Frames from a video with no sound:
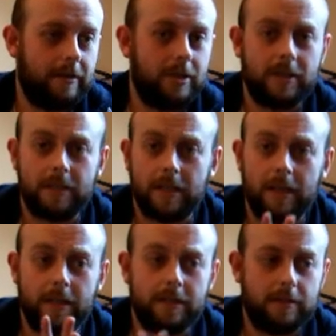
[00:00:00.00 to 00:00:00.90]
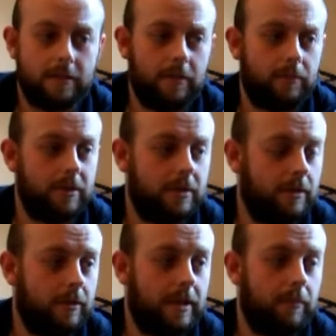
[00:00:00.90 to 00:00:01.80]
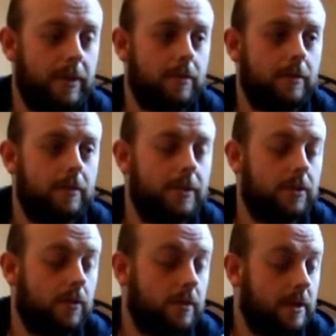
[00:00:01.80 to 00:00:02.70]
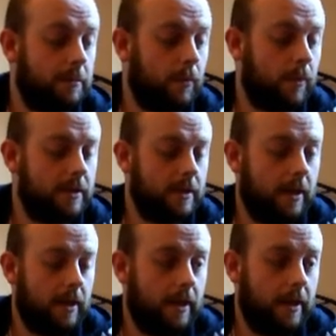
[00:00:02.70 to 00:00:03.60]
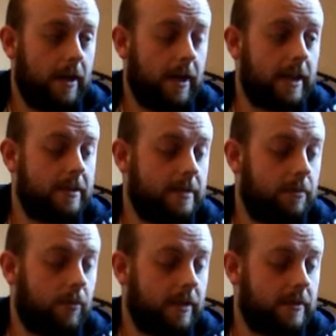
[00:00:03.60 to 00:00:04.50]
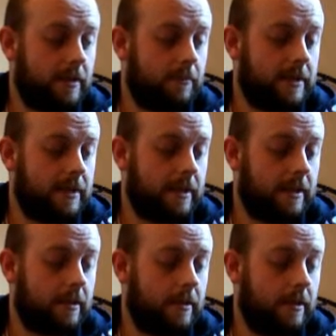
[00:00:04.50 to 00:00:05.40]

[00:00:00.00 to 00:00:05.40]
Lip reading: just in case you're wondering who that weirdo that was talking to me was. And what else did we see there?